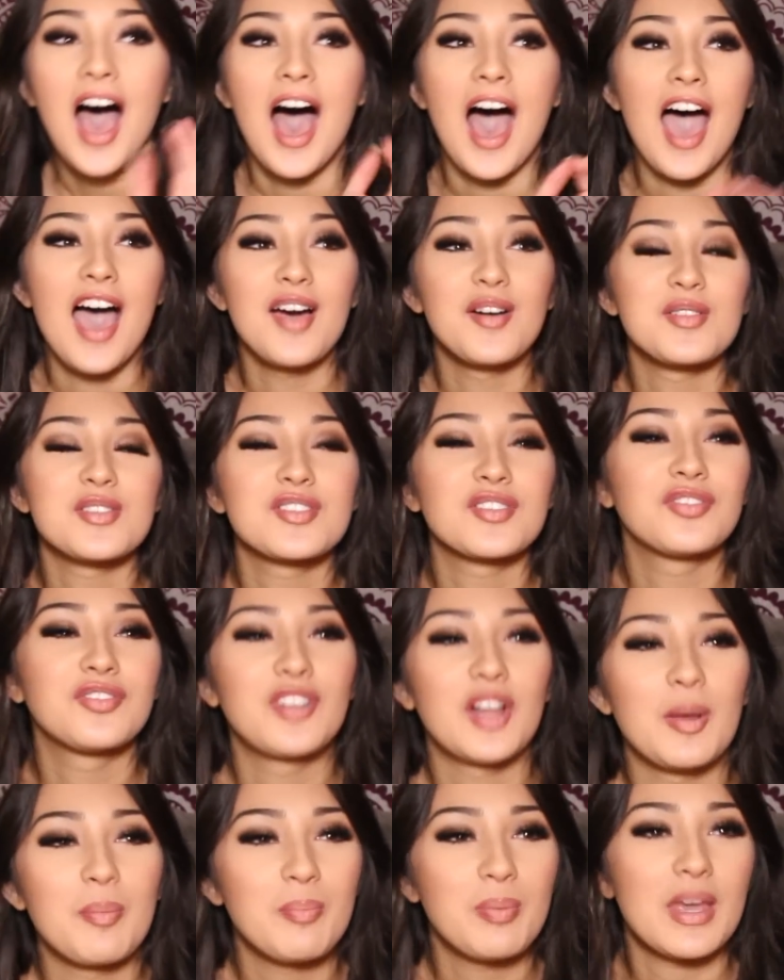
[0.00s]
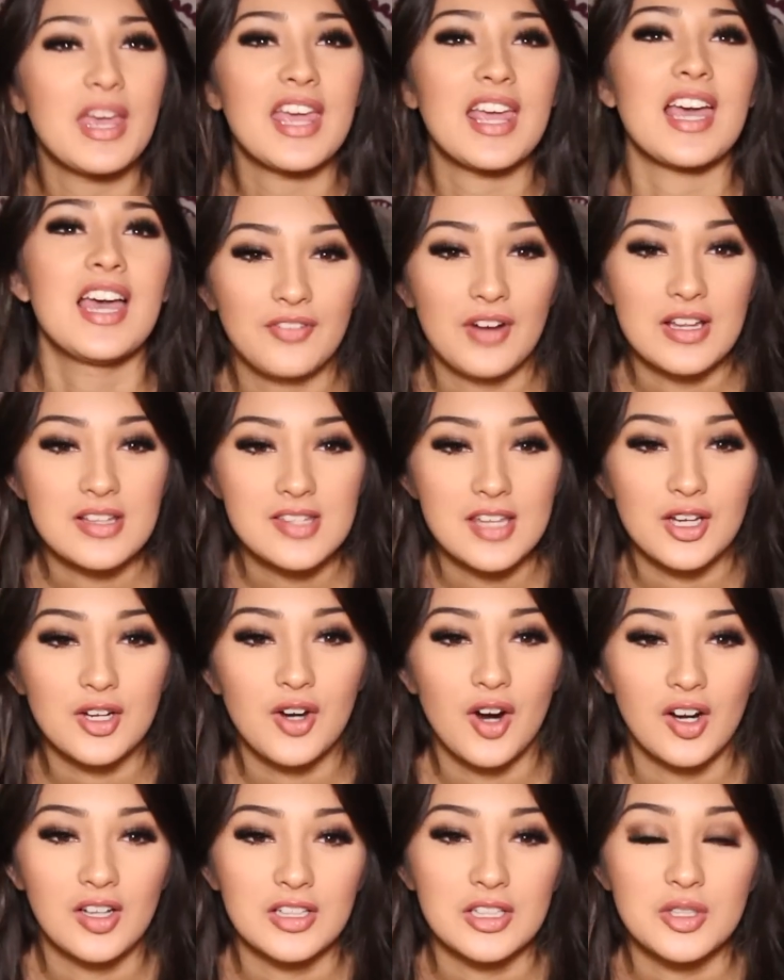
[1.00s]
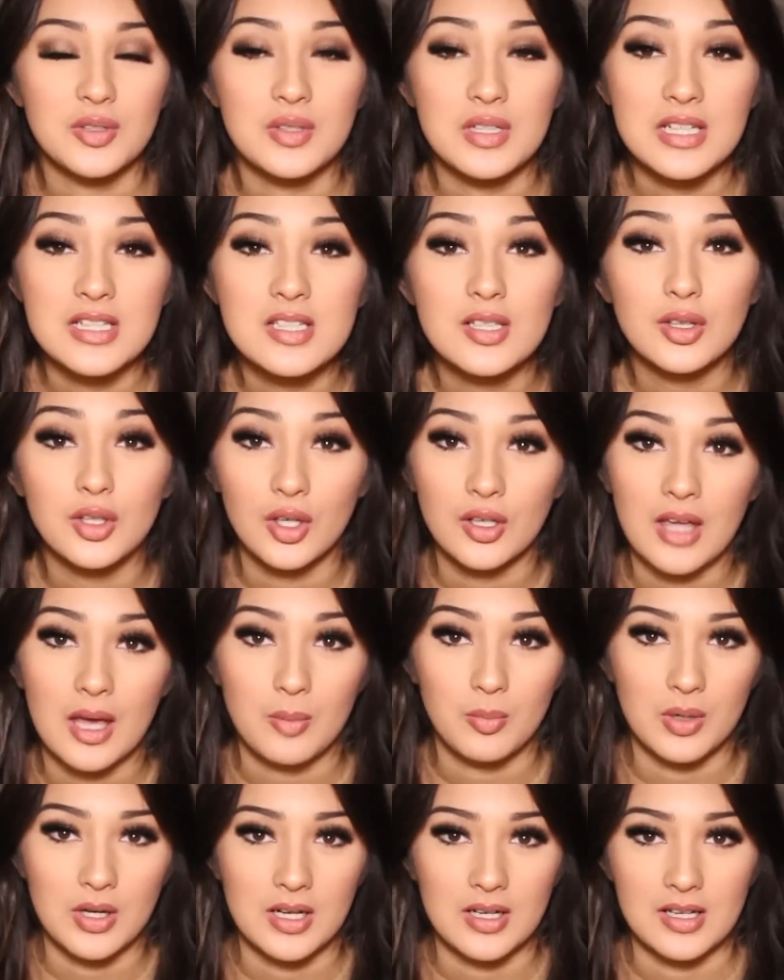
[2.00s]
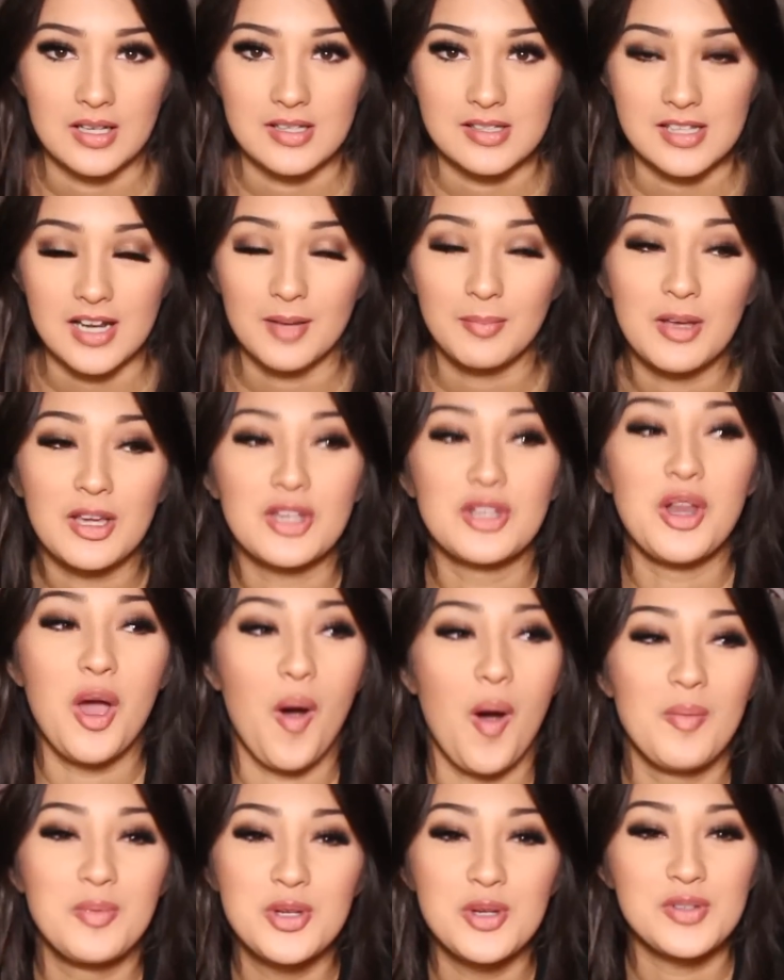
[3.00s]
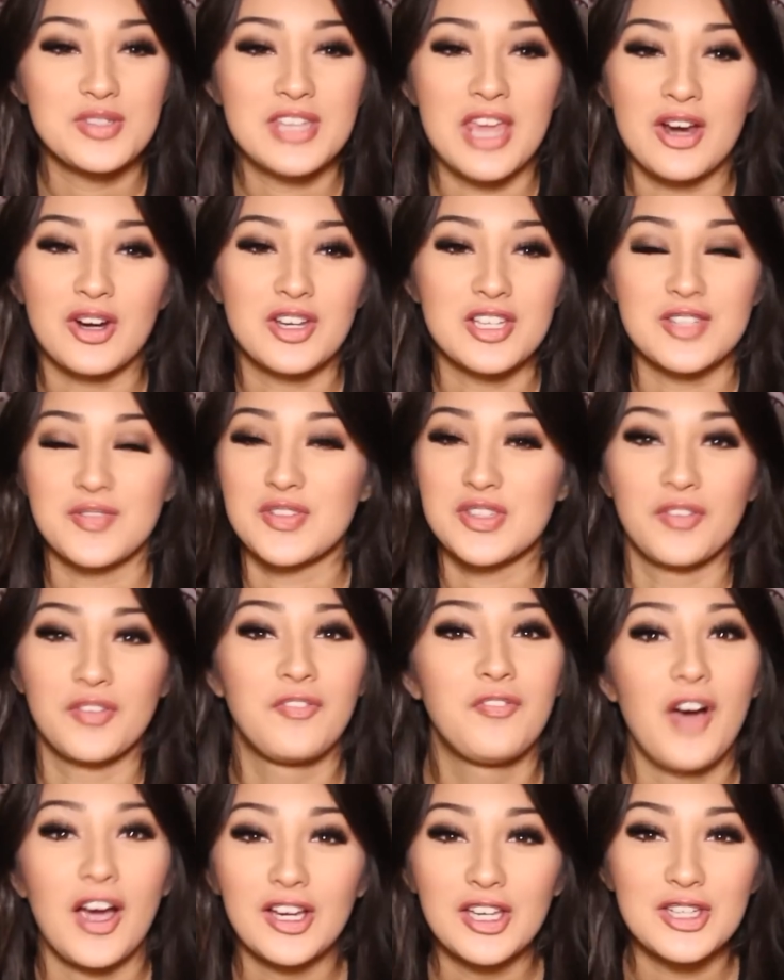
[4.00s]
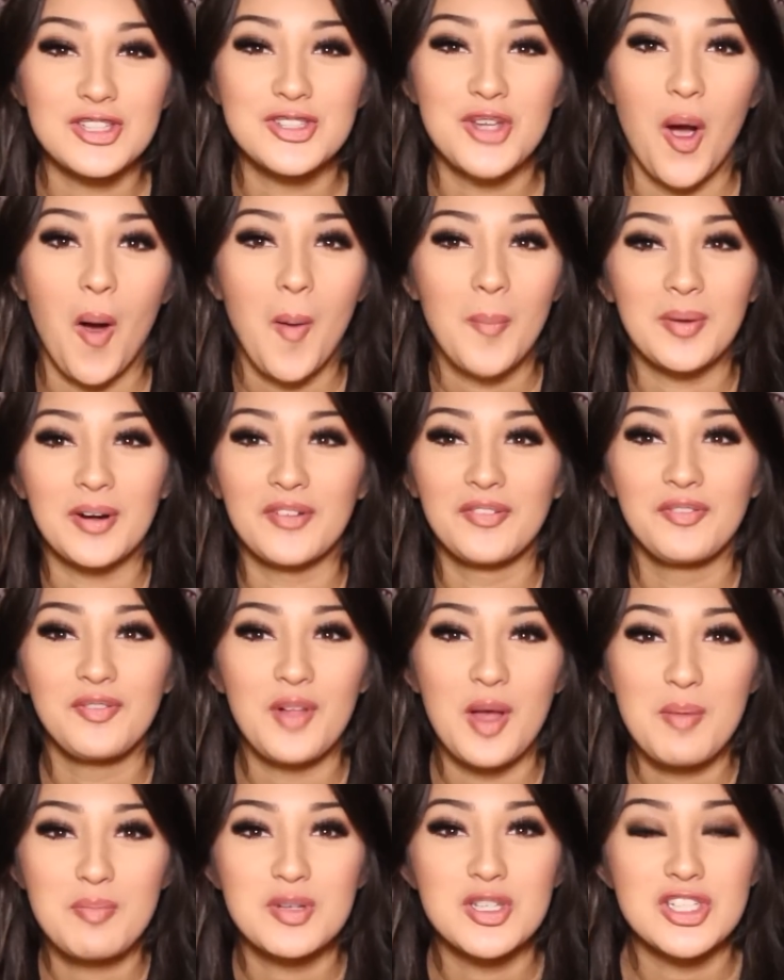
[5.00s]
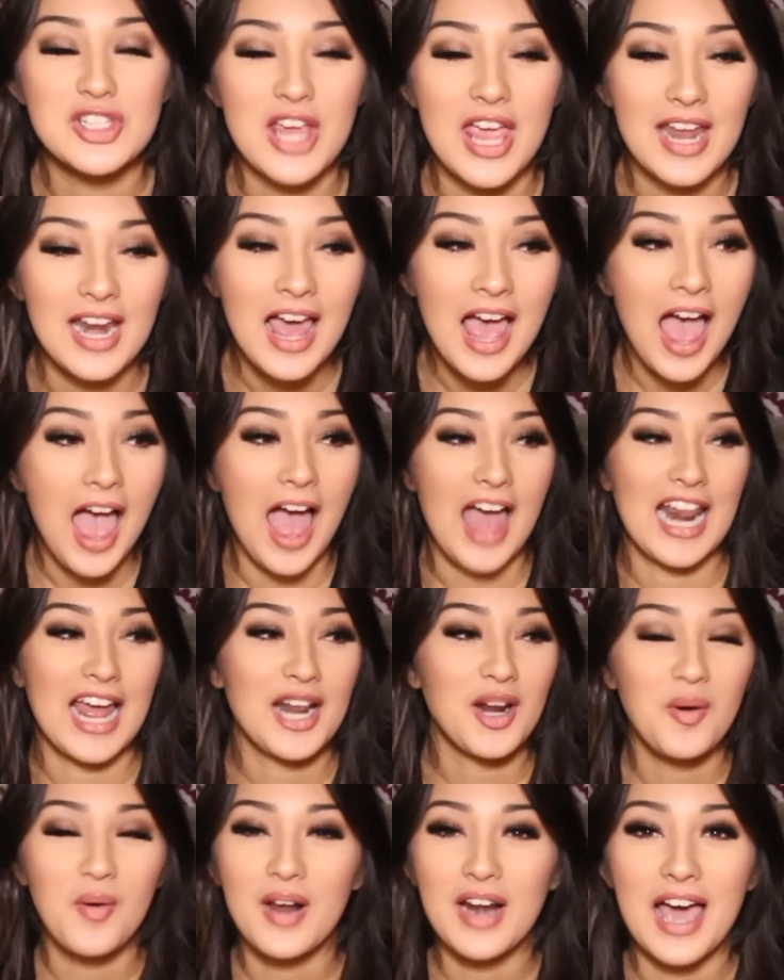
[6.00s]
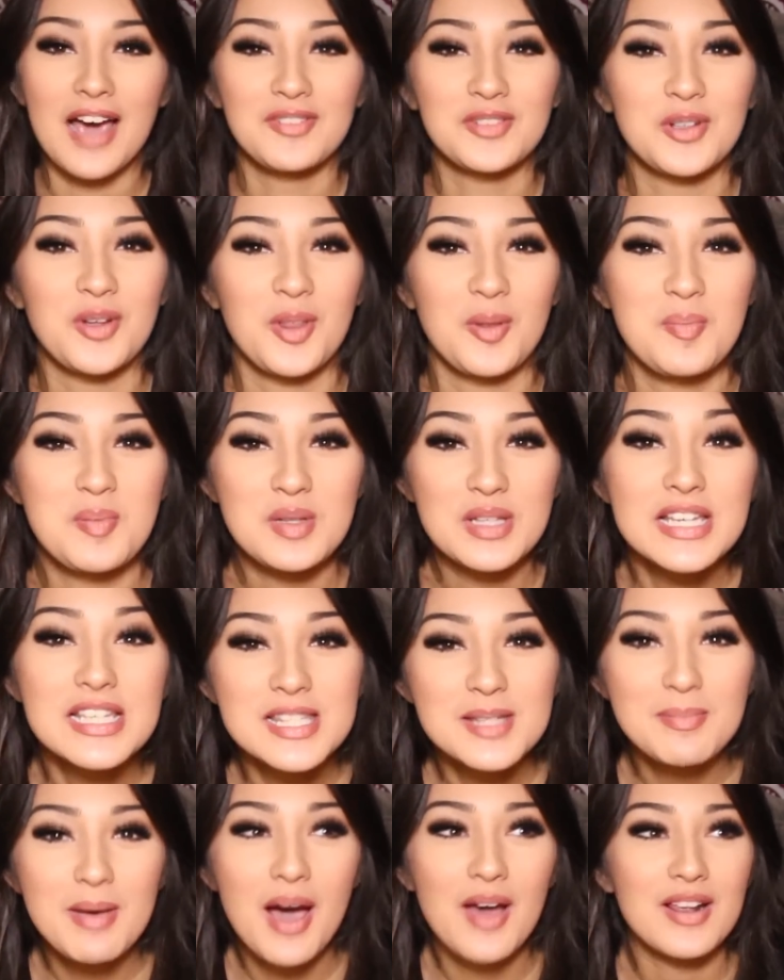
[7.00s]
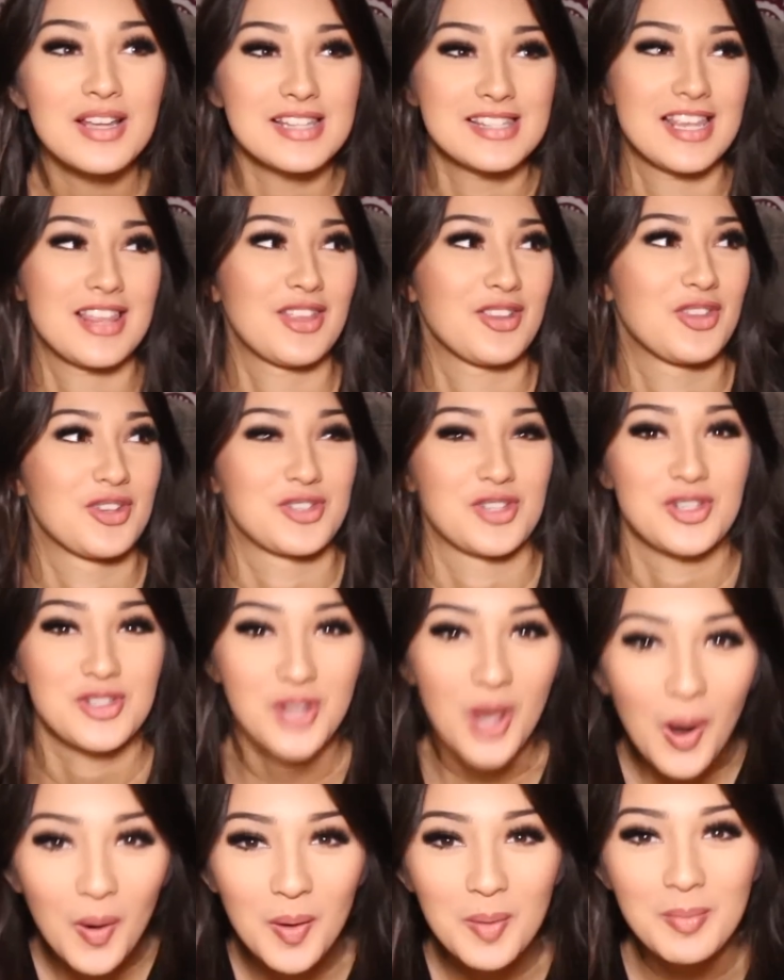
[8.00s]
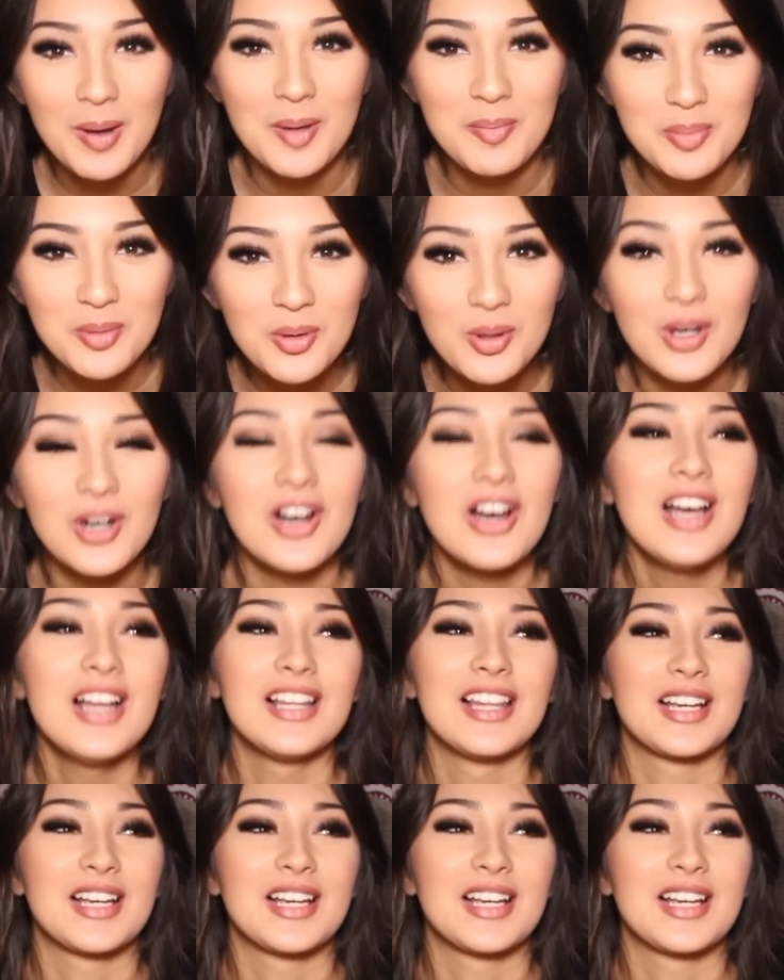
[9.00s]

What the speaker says: I was flipping. Friends like, Karlee, you need to look at what it is. And I'm like, no, I'm too scared because a fucking toe, I'm gonna flip shit. And I don't wanna have to go to the police about it and say that there's a toe in my pool.